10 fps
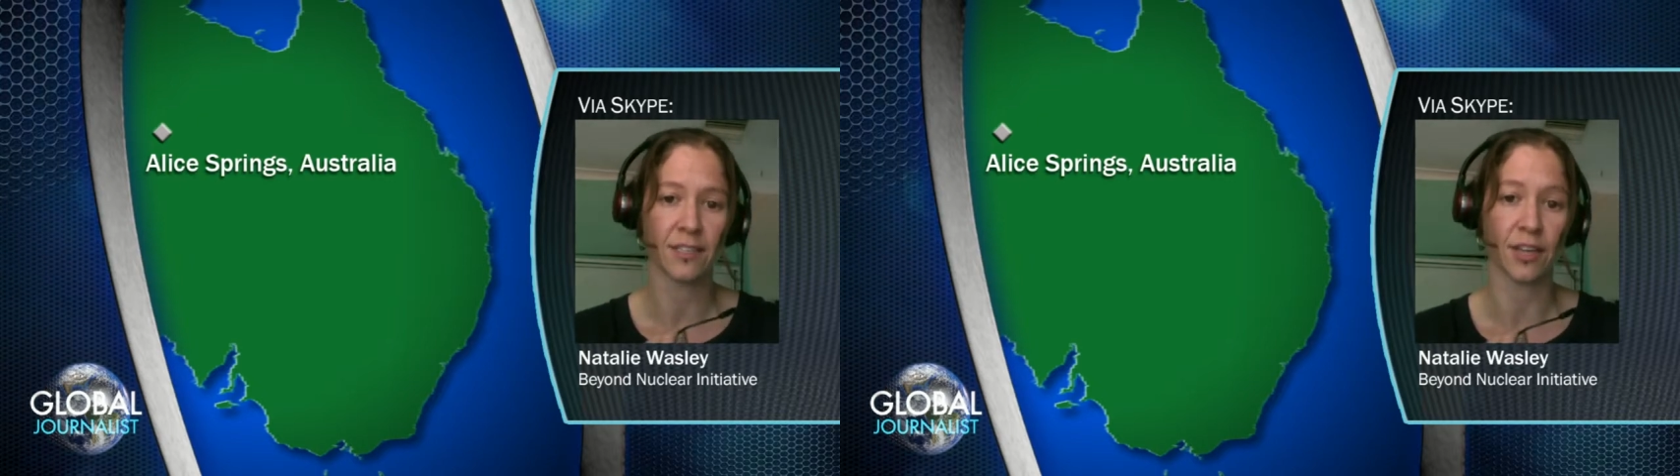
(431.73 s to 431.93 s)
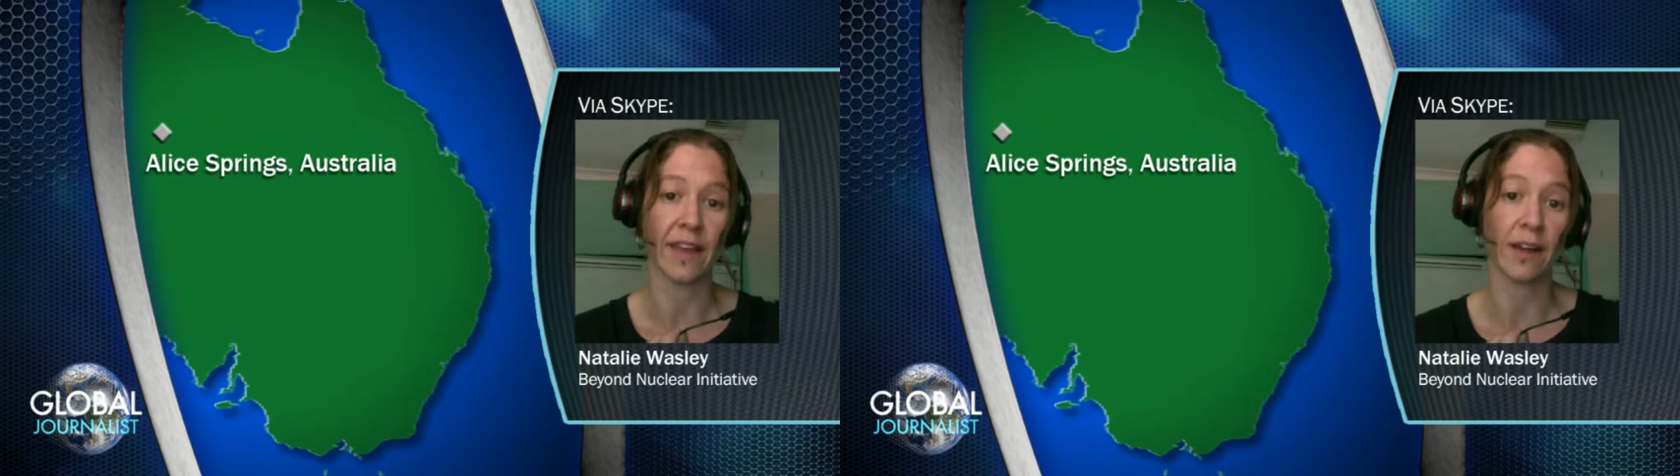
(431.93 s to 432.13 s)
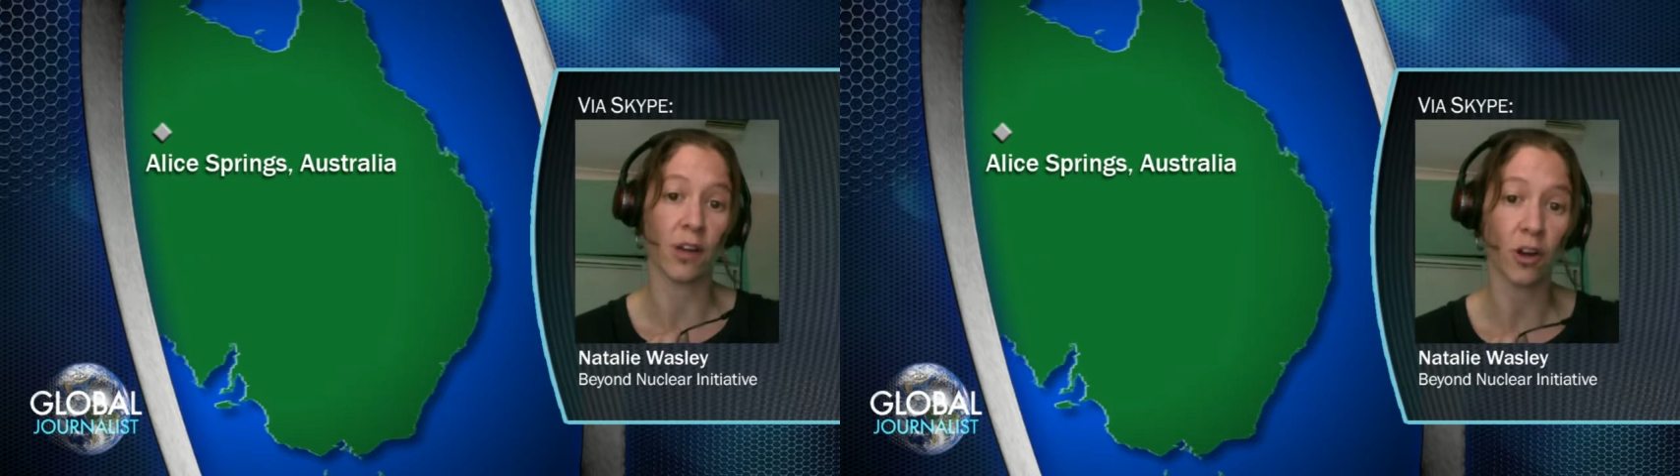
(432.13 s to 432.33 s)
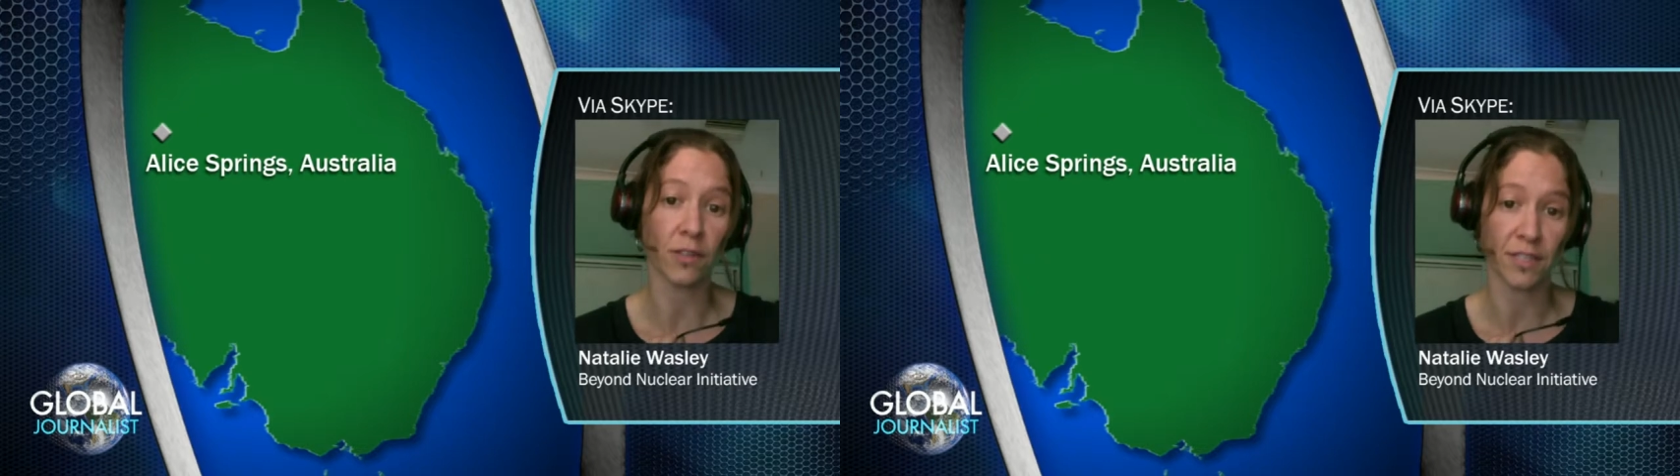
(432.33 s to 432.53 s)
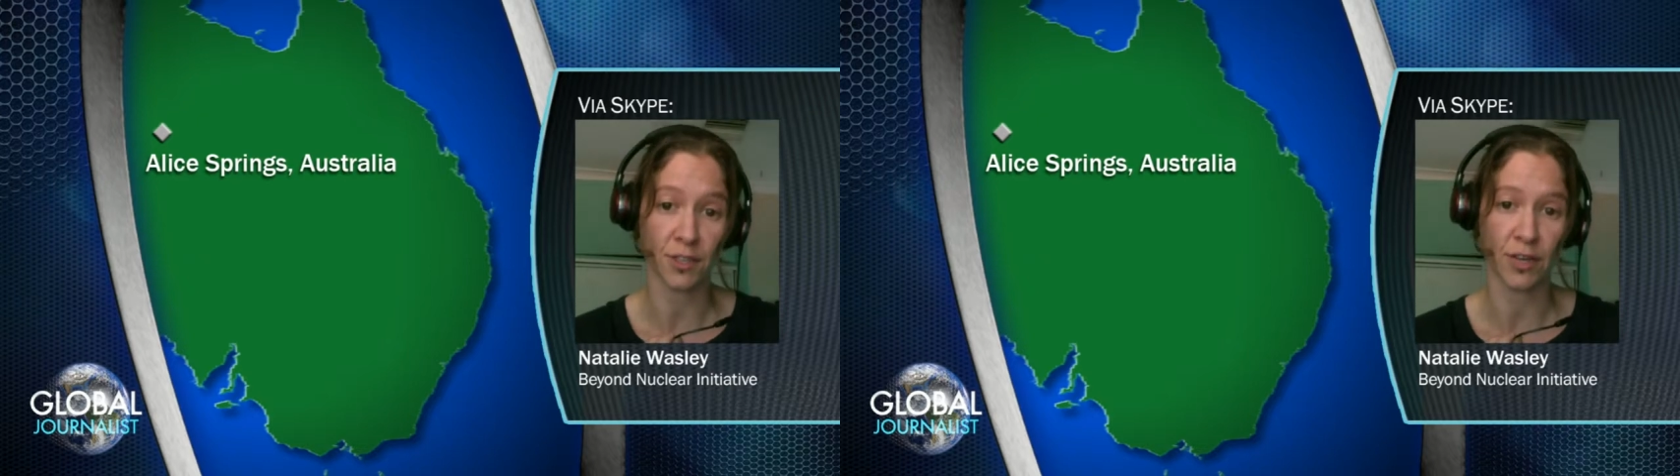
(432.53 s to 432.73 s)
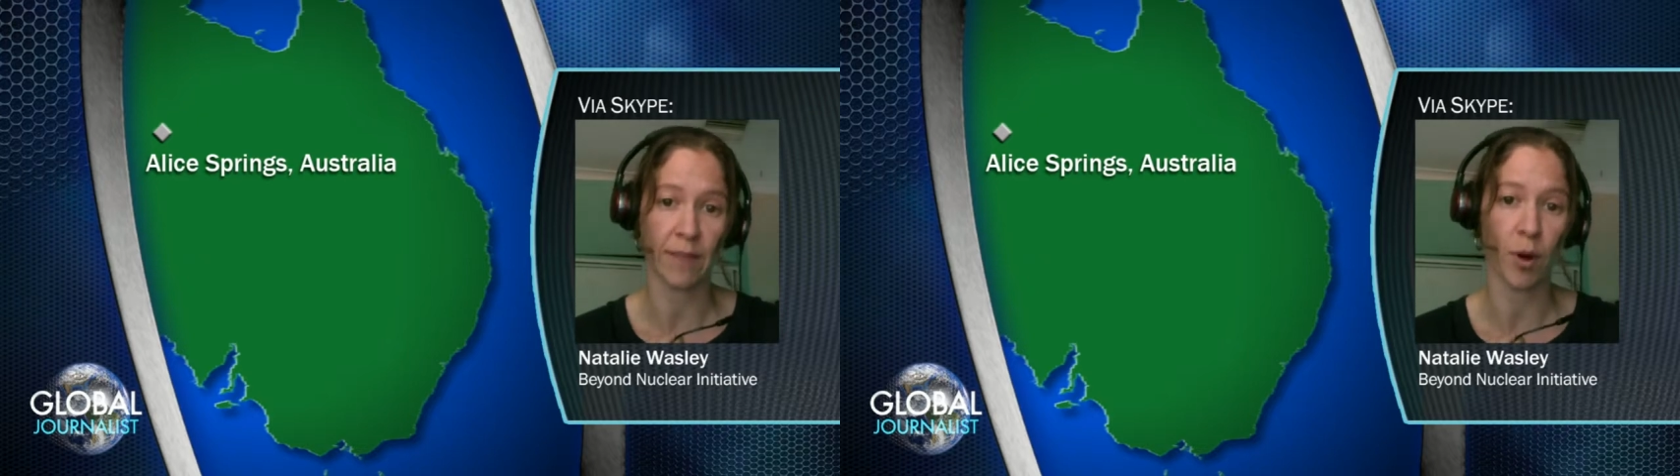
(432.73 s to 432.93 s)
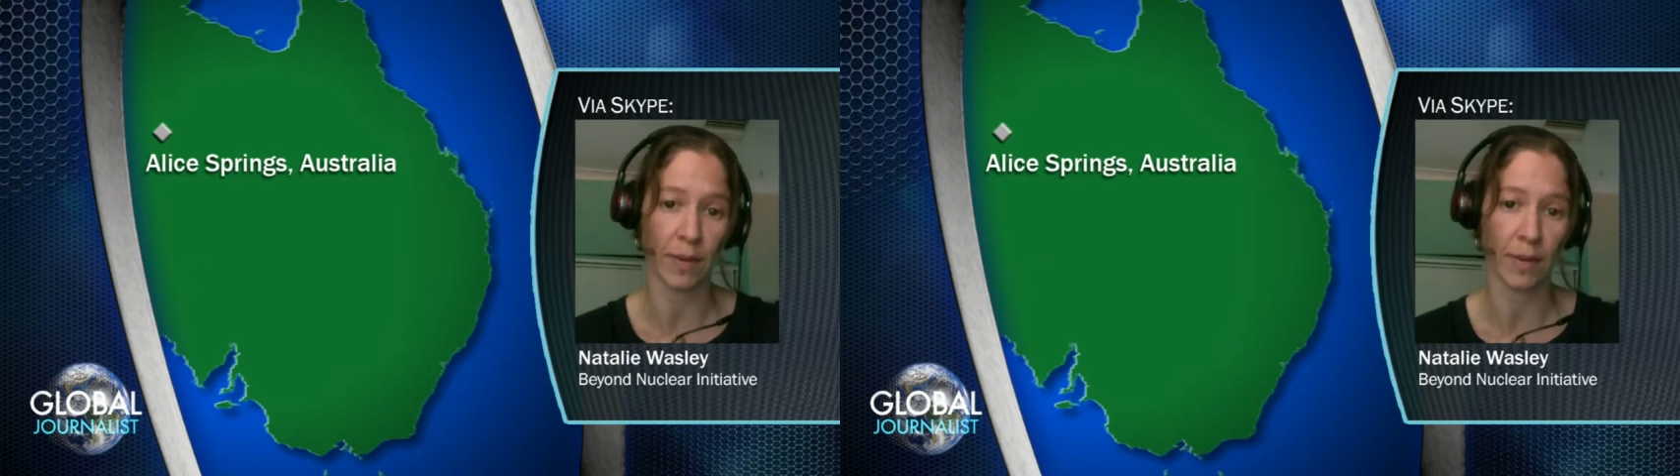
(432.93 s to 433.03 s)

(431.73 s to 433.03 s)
So they'd concentrate